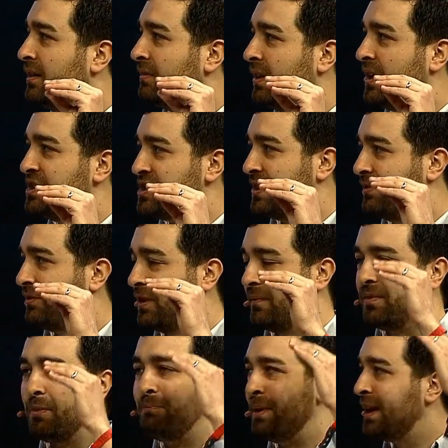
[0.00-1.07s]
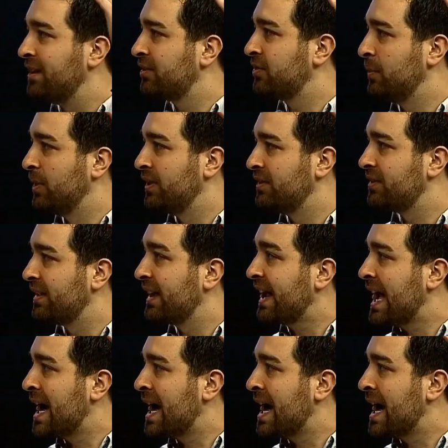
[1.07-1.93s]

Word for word: ranging from the biggest ones like